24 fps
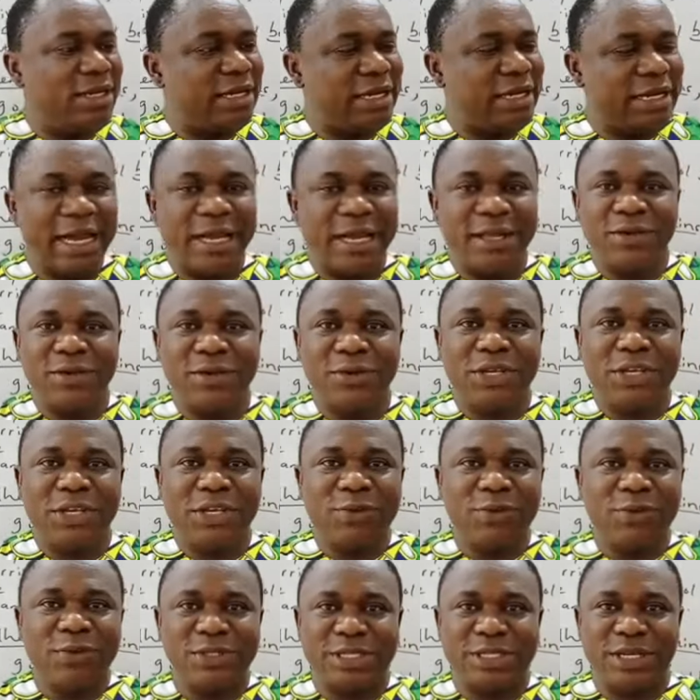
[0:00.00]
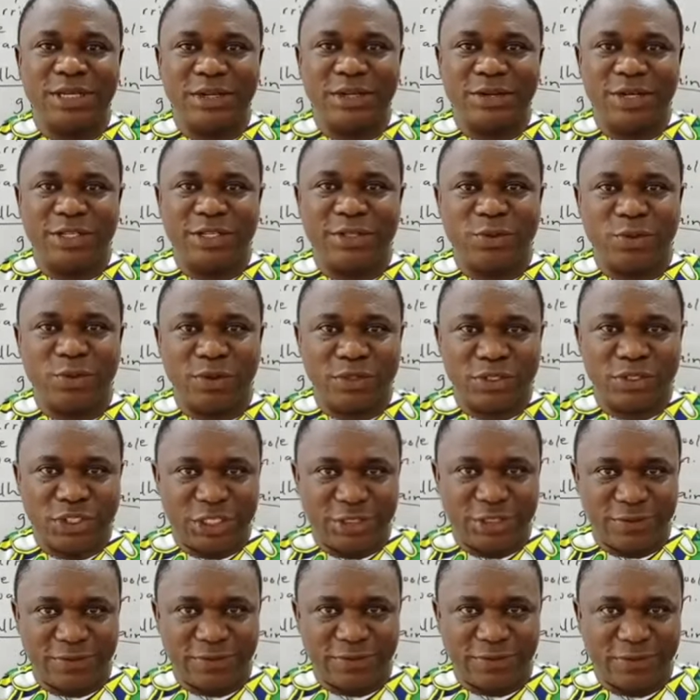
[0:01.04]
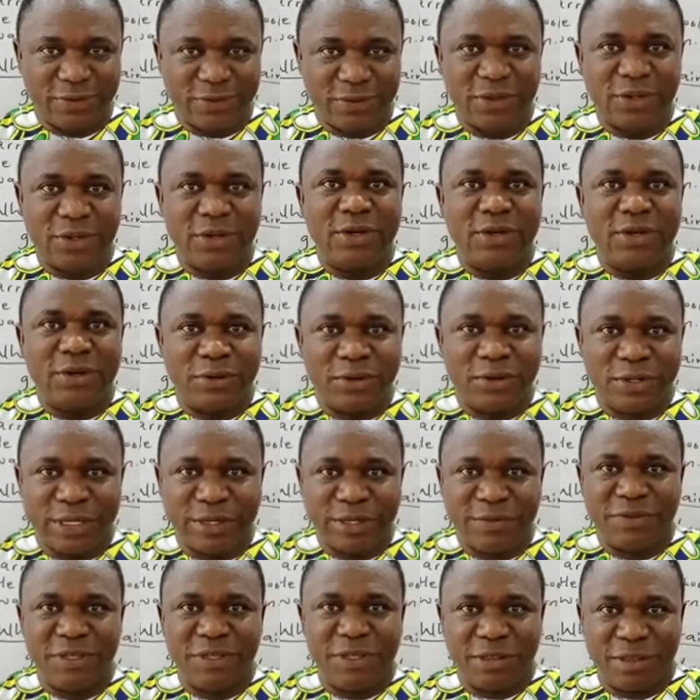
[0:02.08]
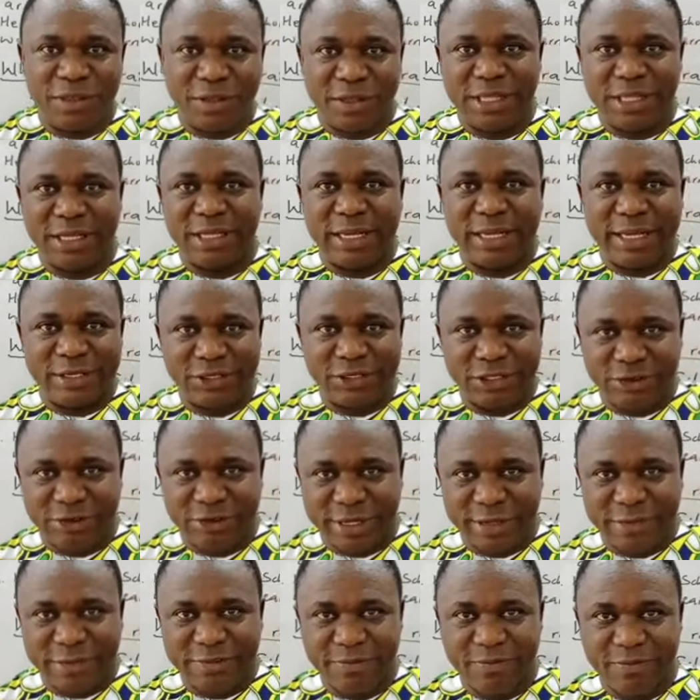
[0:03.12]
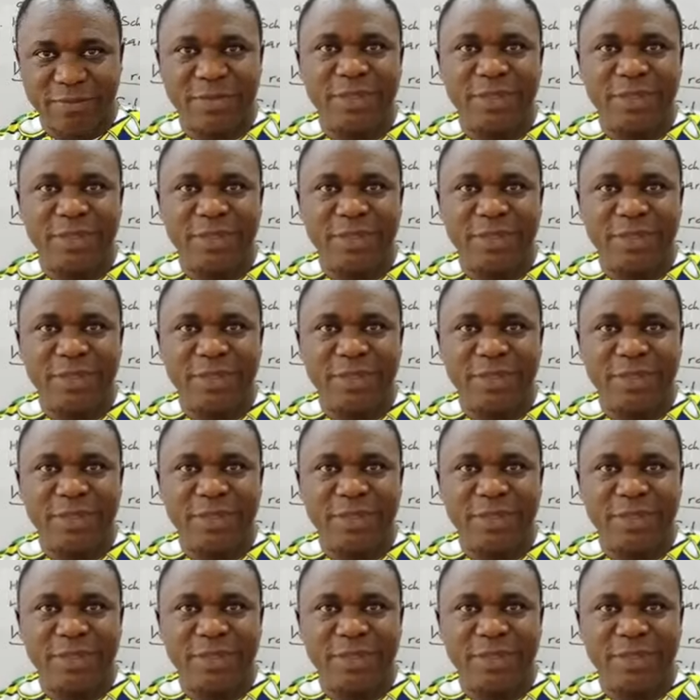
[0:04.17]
Gandoki was a great war chief who lived in northern Nigeria.